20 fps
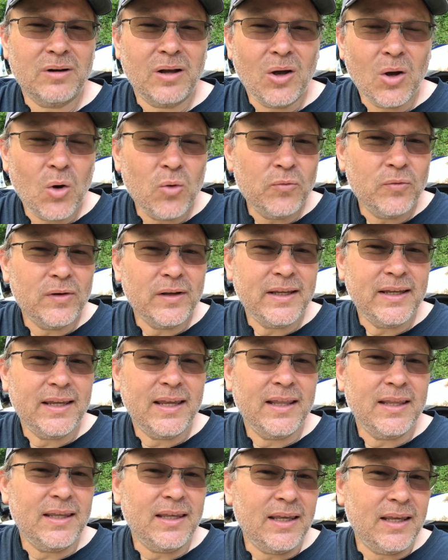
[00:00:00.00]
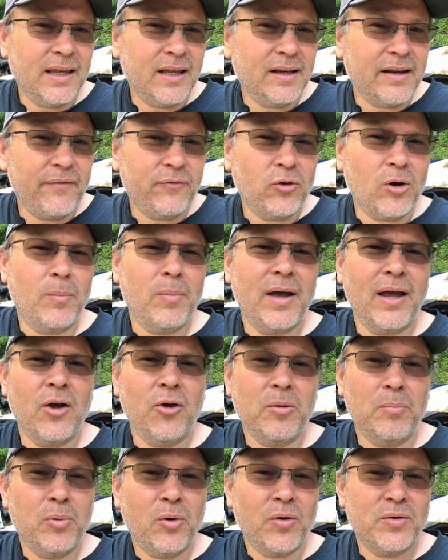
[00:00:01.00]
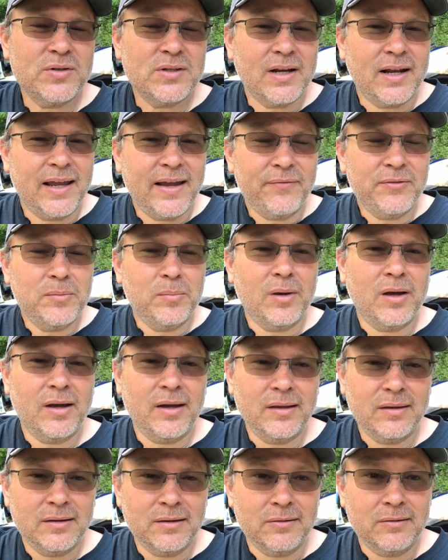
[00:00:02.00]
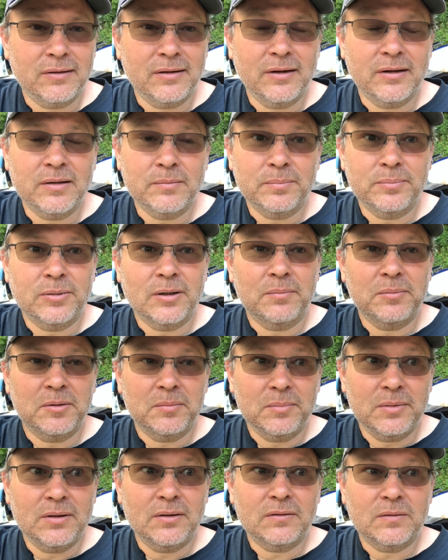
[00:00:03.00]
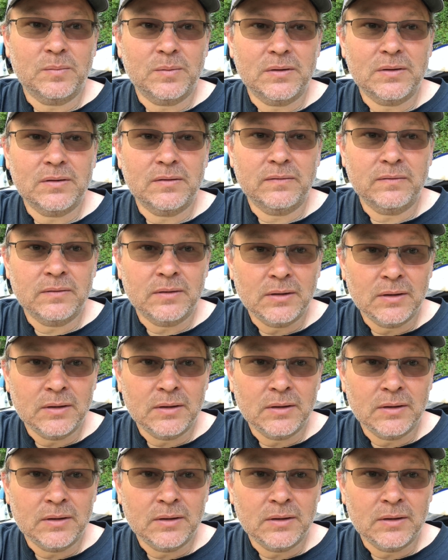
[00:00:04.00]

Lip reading: Hopefully in the end, after I buy all the parts that I have to buy that are gonna probably be expensive,